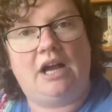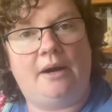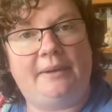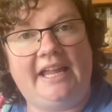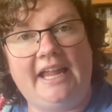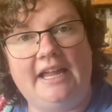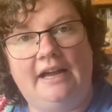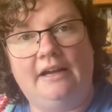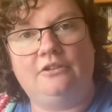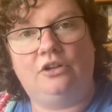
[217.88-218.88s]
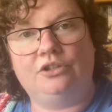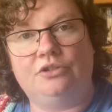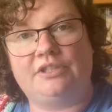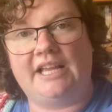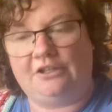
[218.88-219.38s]
up here on
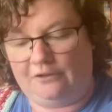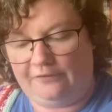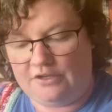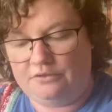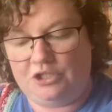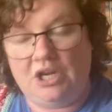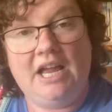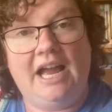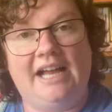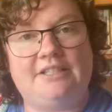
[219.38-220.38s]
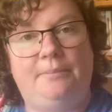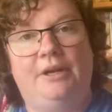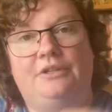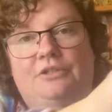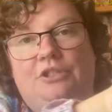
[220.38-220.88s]
your centrifuge as
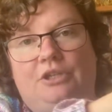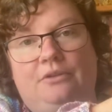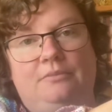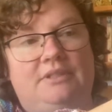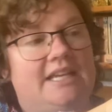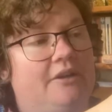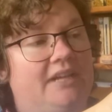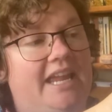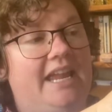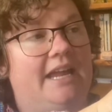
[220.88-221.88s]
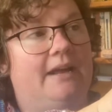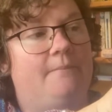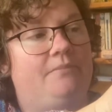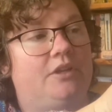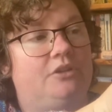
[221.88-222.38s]
opposed to down here
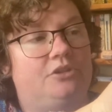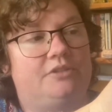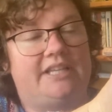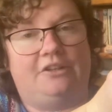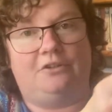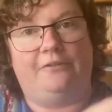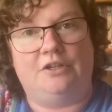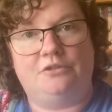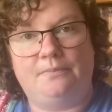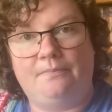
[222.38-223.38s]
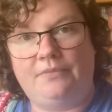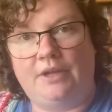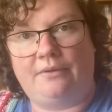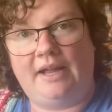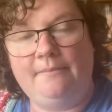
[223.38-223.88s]
on your centrifuge.
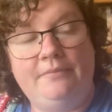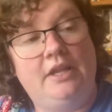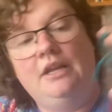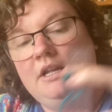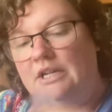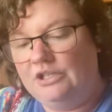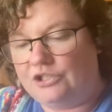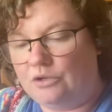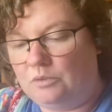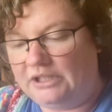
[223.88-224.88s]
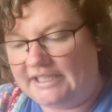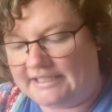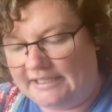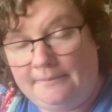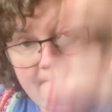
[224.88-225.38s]
Okay, so what they
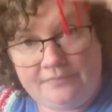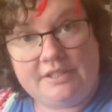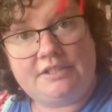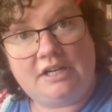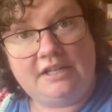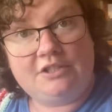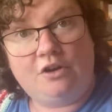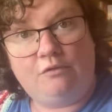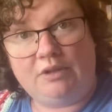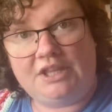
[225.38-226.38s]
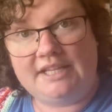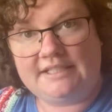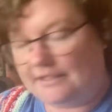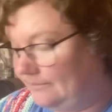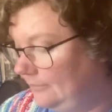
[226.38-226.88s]
did, starting off with
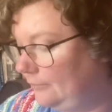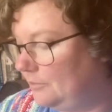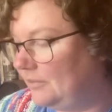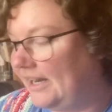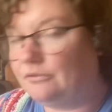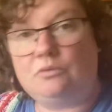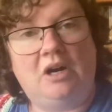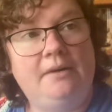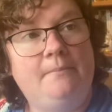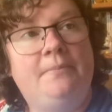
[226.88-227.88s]
this from round one,